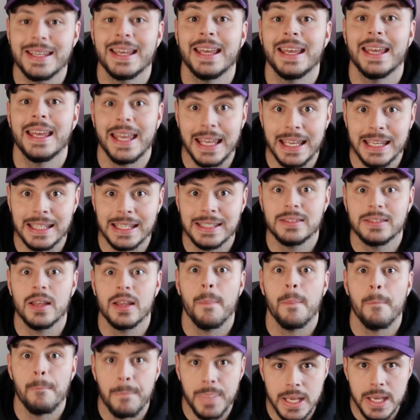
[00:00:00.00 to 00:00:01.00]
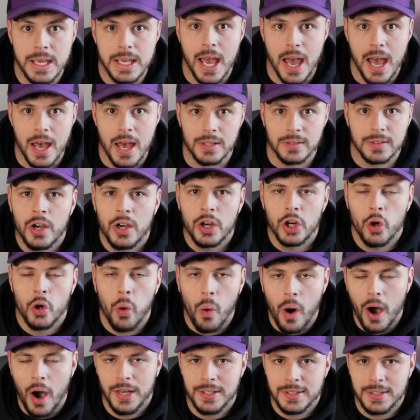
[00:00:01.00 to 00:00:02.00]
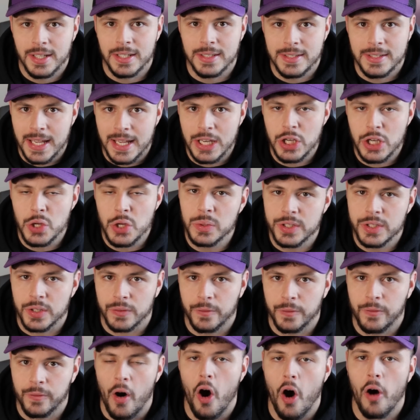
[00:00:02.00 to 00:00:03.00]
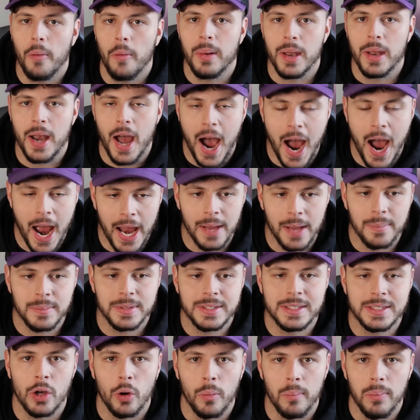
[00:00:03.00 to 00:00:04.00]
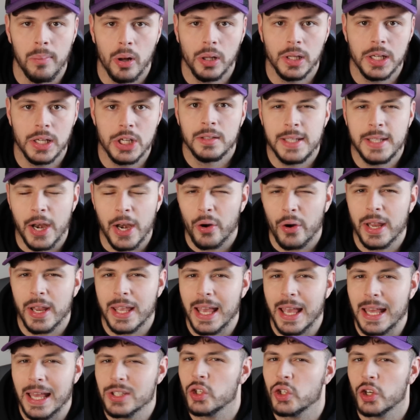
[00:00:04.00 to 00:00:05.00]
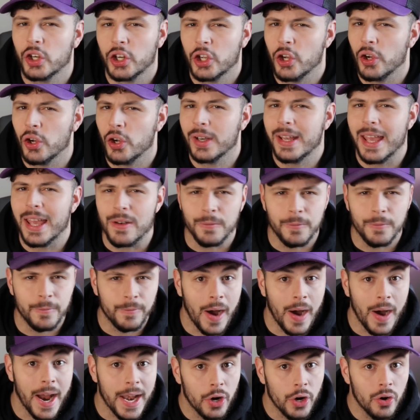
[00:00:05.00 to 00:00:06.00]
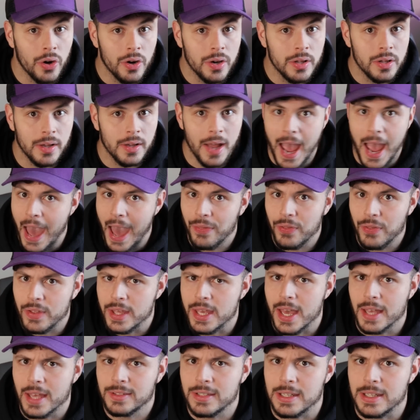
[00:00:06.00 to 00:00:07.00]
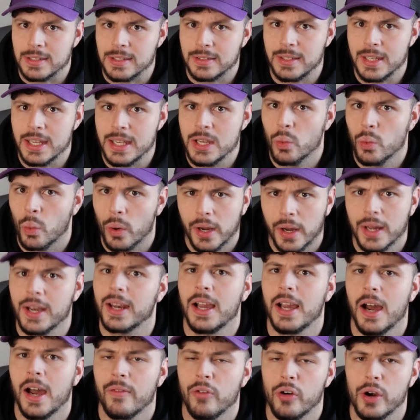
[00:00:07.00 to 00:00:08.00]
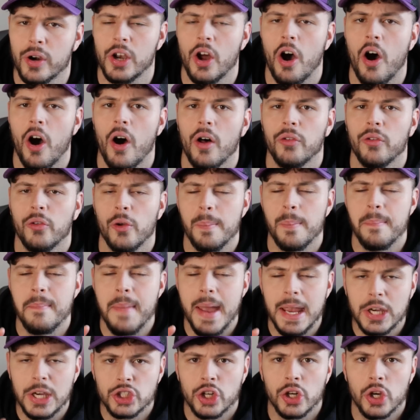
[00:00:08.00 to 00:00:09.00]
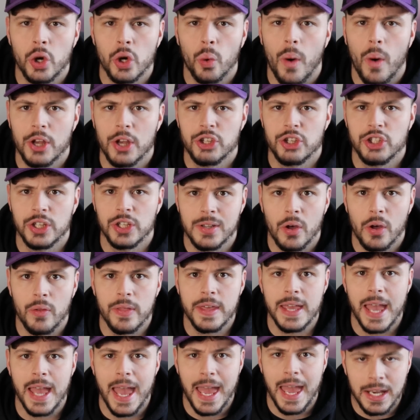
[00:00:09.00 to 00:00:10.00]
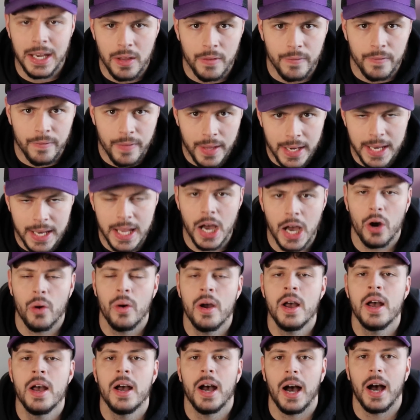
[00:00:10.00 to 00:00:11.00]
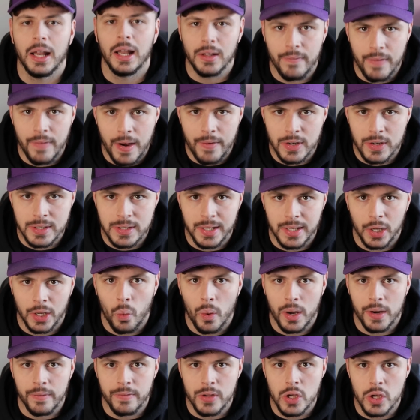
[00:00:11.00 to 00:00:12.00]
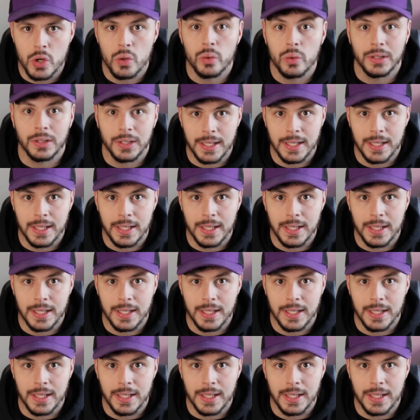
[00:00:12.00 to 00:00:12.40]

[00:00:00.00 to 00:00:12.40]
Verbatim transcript: is BS. Quant continues to fall, but I am still bullish. Gary Gensler could get fired at the SEC. We're going to cover it all, so make sure you're watching until the end of the video. I love every single one of you. Let's